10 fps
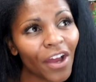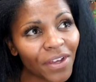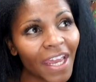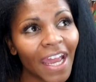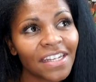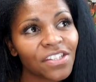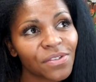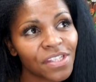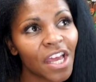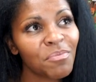Okay, so
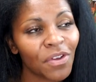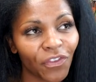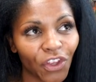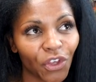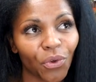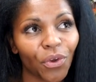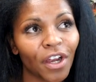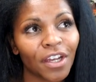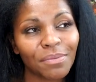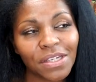some of you
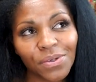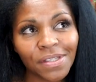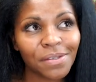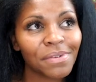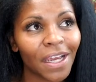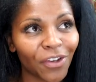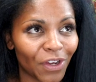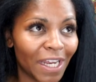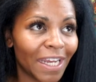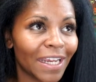are going to be doing some
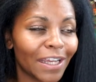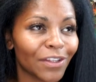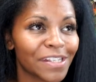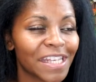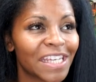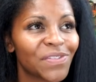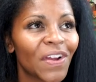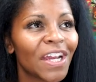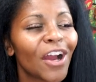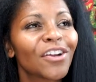decorating. It looks like it's
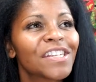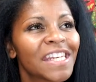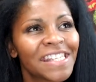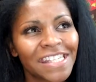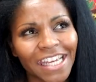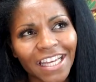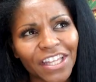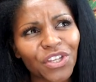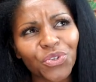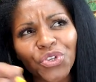very artistic,
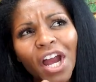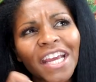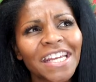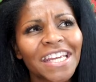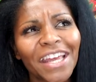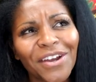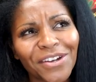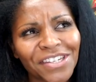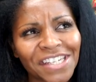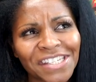like you're trying to get
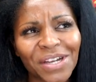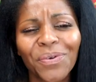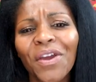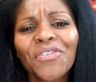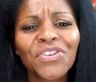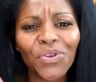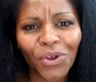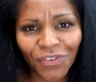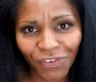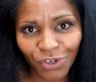artistic, whatever
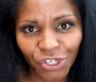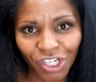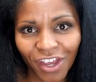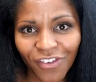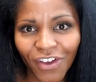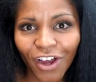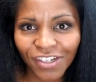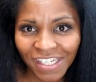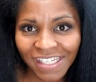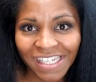your version of
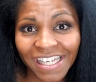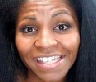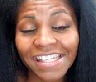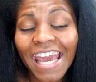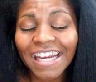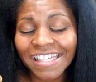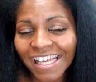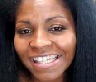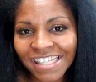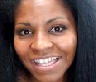artistic is, because
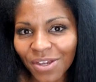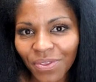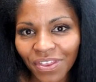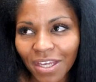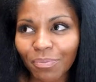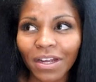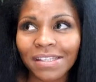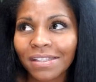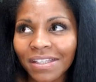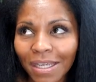that's the thing with Libra.
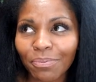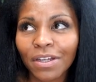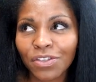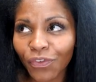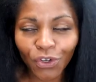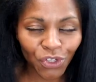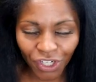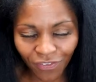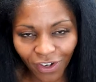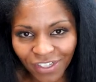It's Libra's
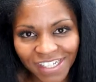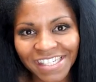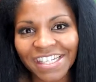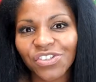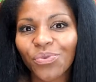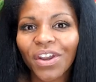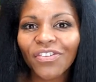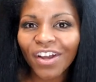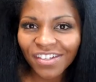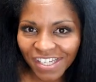version of artistic. So
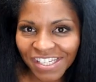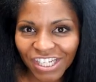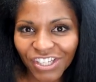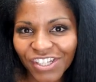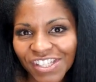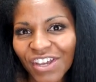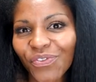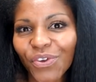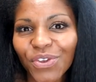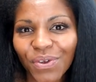whatever artistic looks like
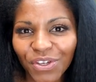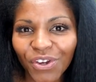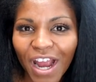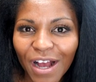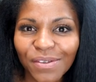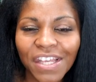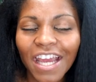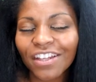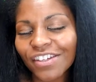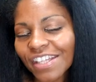for you in your house,
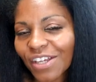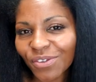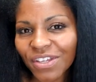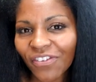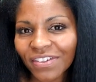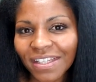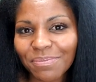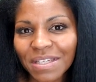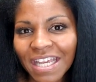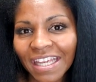looks like you'll definitely
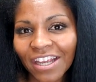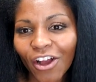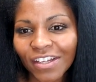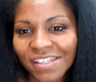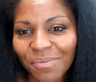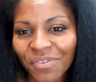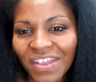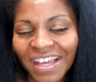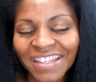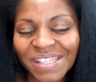be taking on some of
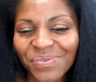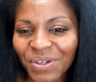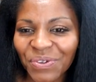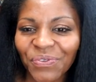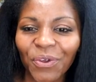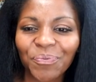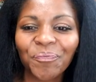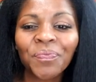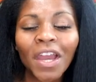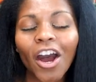that. That's wonderful.
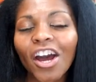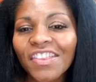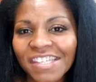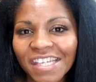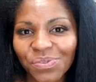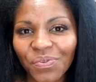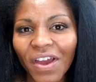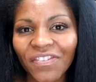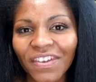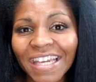On the sixth, we've
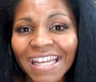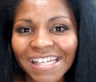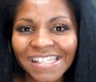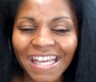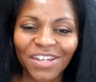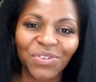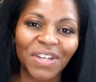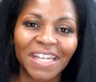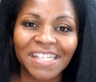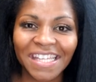got Venus
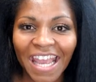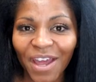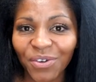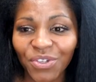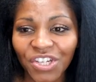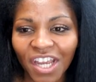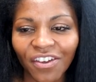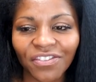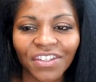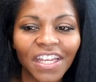entering into the energy
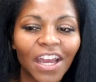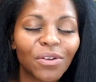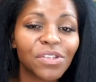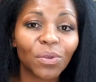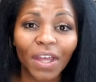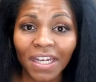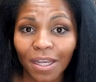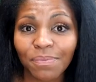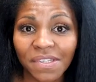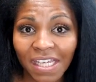of Leo, so
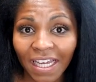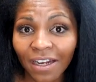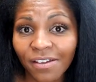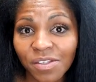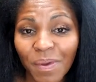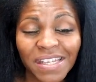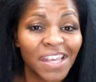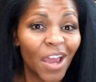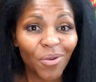lighting up the second house space.